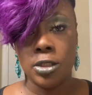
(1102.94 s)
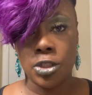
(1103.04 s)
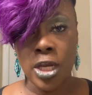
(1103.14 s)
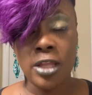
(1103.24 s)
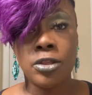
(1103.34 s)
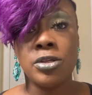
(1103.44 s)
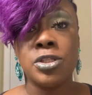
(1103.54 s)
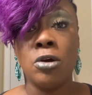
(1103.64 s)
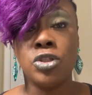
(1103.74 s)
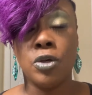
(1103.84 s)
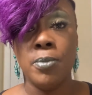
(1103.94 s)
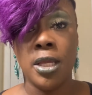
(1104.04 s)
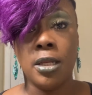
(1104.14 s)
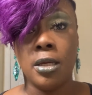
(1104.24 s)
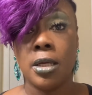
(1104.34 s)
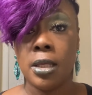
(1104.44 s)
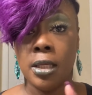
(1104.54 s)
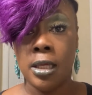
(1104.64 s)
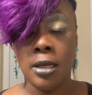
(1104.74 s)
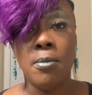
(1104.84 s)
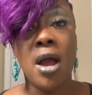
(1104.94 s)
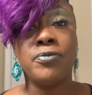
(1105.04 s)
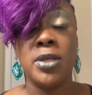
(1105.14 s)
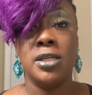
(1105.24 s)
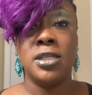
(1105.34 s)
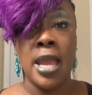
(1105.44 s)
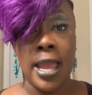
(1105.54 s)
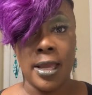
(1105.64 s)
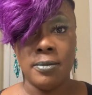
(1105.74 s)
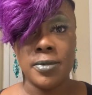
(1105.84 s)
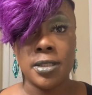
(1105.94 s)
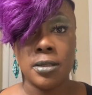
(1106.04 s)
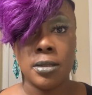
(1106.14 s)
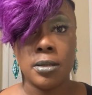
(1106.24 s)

Check their social media. Get them off these games.